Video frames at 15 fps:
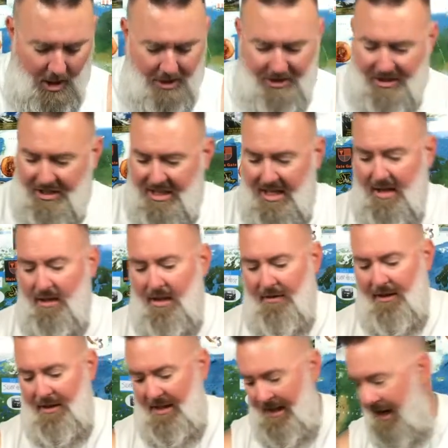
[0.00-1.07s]
steel.
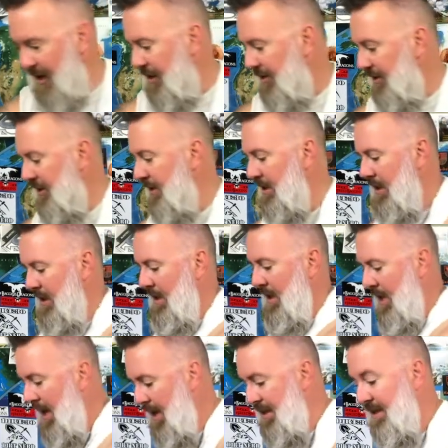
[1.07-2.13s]
Everything else
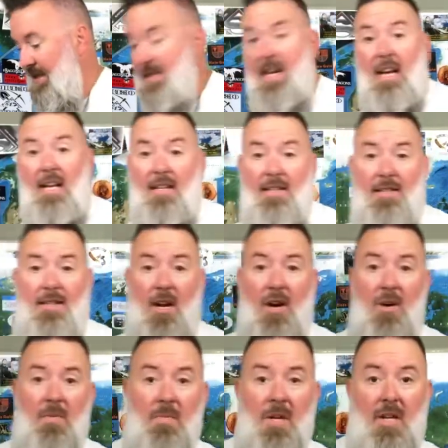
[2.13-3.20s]
is zinc.
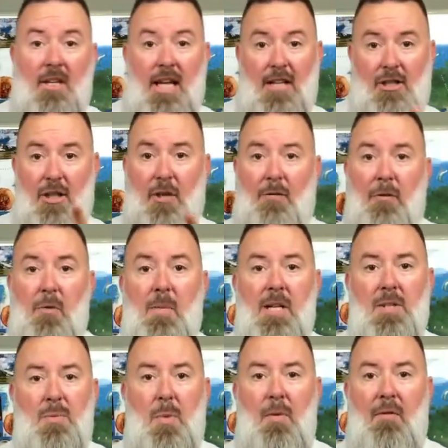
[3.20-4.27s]
So catch you in a few
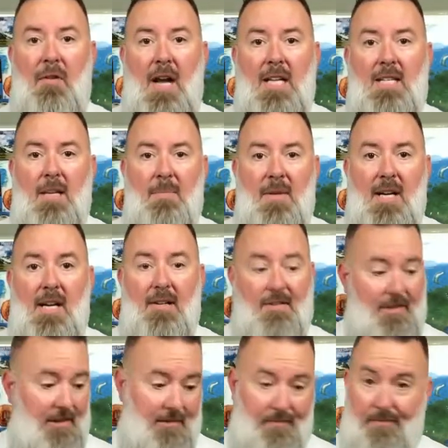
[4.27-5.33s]
minutes when we find something
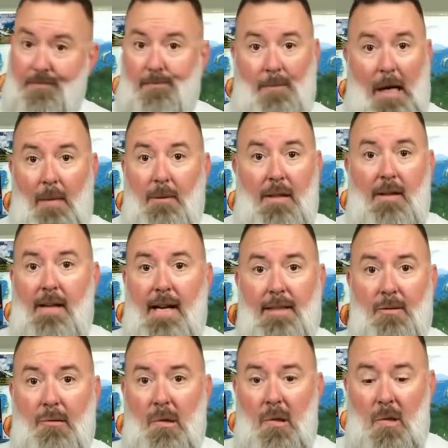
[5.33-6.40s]
else. Probably the
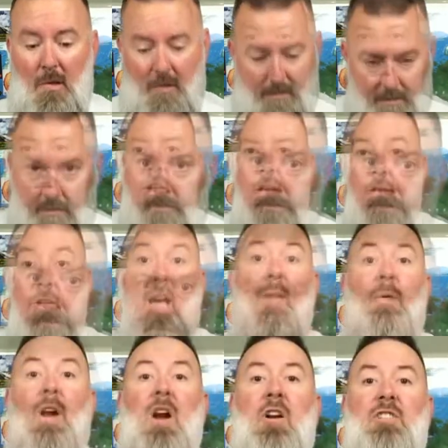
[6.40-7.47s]
next roll. Okay,
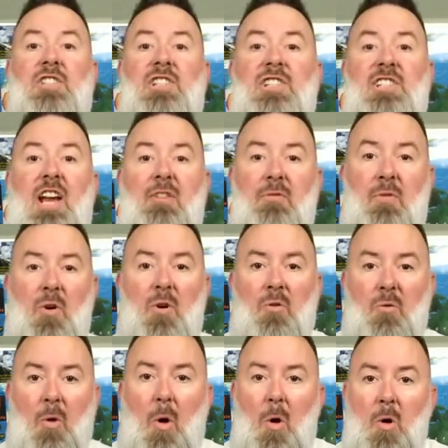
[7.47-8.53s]
we are
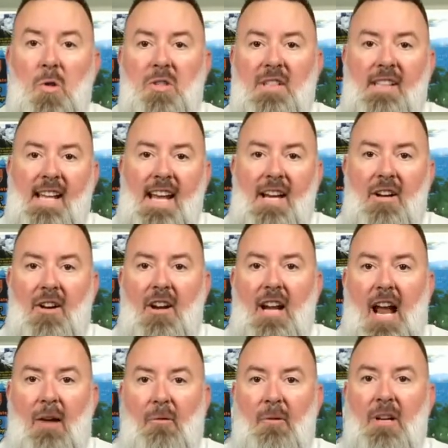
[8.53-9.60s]
several rolls later, and
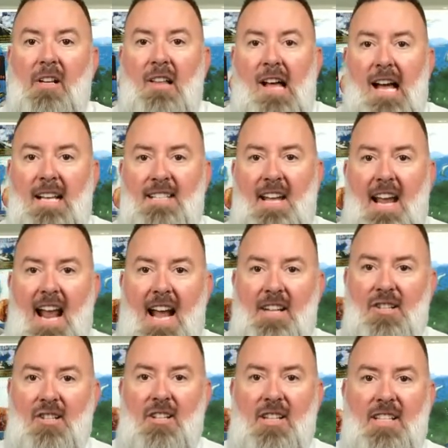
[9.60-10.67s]
I realize I
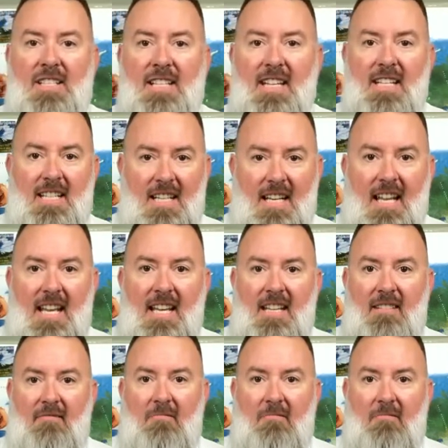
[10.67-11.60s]
actually didn't hit